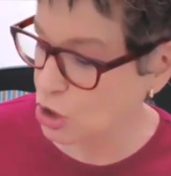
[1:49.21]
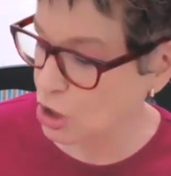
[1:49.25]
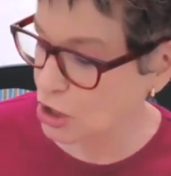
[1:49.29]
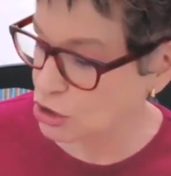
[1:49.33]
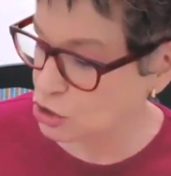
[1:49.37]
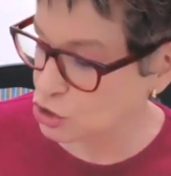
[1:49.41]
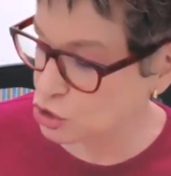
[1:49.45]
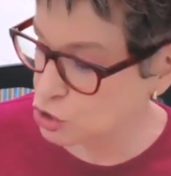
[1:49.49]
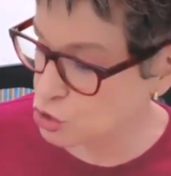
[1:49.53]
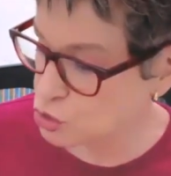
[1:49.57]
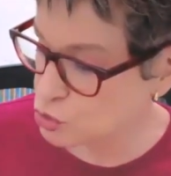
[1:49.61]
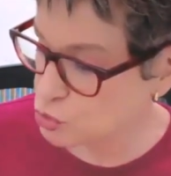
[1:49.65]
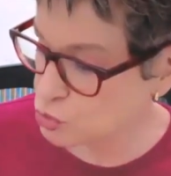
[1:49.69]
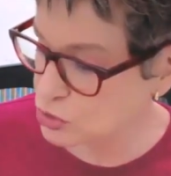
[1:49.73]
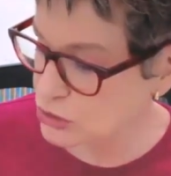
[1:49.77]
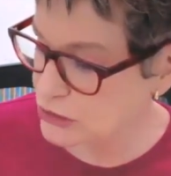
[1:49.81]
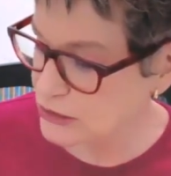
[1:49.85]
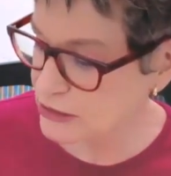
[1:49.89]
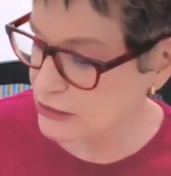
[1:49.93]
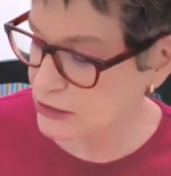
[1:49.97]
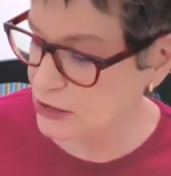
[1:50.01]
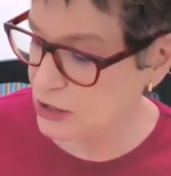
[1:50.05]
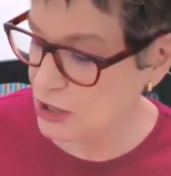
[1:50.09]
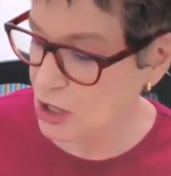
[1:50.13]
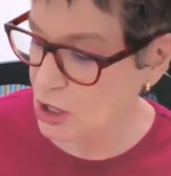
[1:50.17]
and
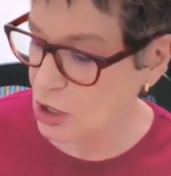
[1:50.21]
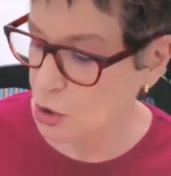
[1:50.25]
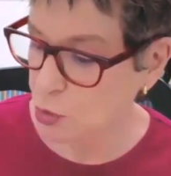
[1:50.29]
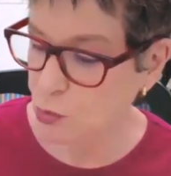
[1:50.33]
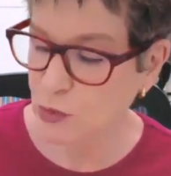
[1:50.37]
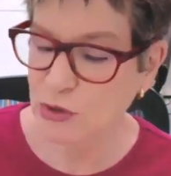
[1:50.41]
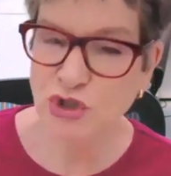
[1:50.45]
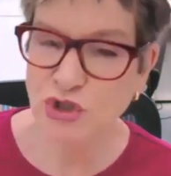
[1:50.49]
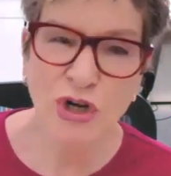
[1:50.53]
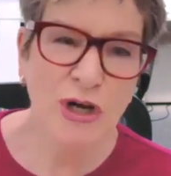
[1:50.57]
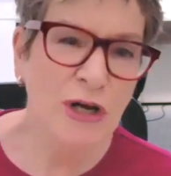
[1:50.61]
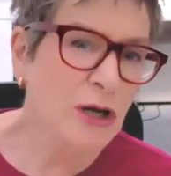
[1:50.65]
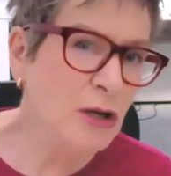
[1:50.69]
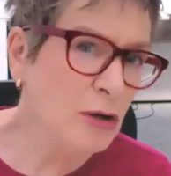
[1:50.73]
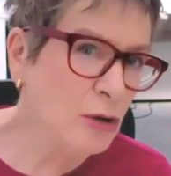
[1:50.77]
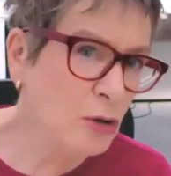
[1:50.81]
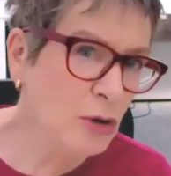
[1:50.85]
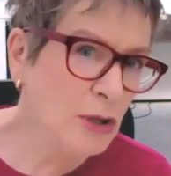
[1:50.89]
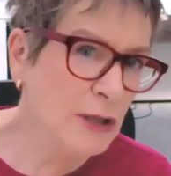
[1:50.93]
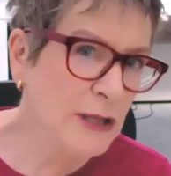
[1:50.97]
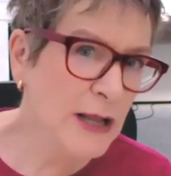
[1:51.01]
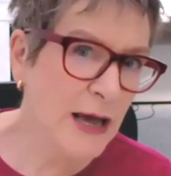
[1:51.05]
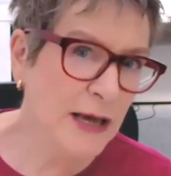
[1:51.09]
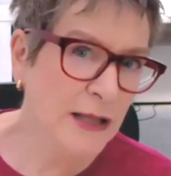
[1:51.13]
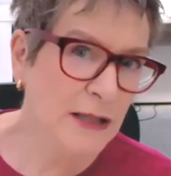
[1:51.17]
newts which can
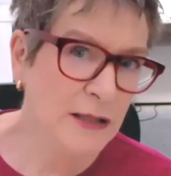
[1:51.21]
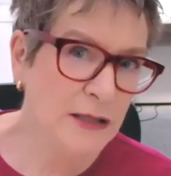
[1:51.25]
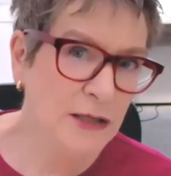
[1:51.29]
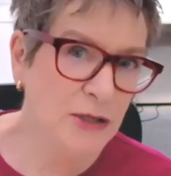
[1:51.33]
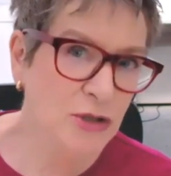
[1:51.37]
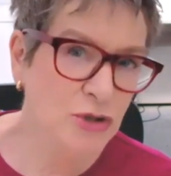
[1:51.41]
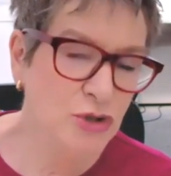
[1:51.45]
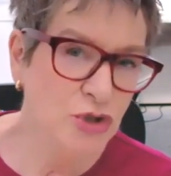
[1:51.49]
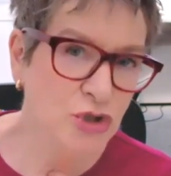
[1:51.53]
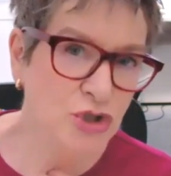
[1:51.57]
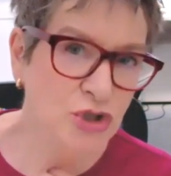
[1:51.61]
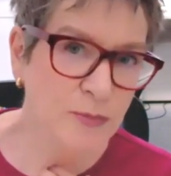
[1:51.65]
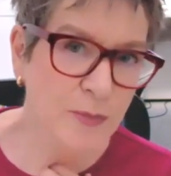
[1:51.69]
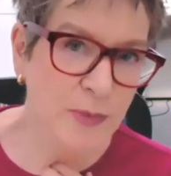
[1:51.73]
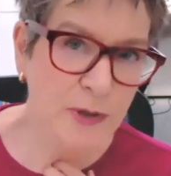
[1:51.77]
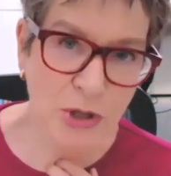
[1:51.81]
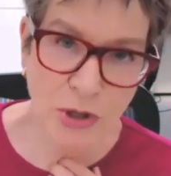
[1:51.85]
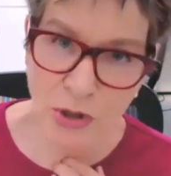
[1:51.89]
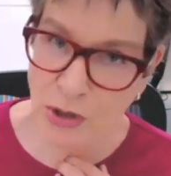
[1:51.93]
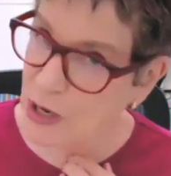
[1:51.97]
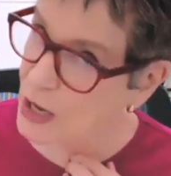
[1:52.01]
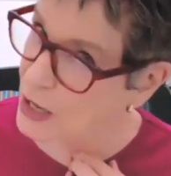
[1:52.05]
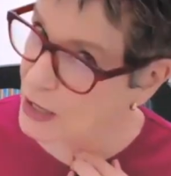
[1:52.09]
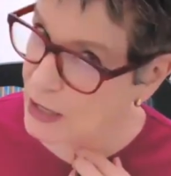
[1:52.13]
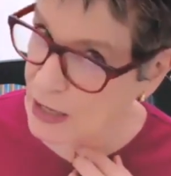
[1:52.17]
look like lizards but
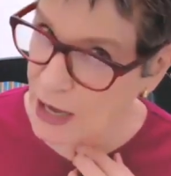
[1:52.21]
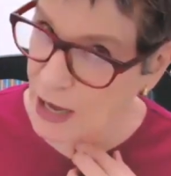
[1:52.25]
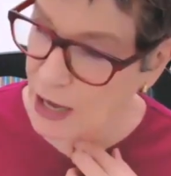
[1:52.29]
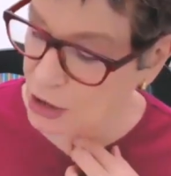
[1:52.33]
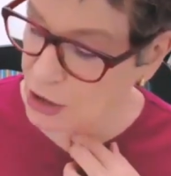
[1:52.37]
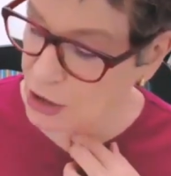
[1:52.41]
are not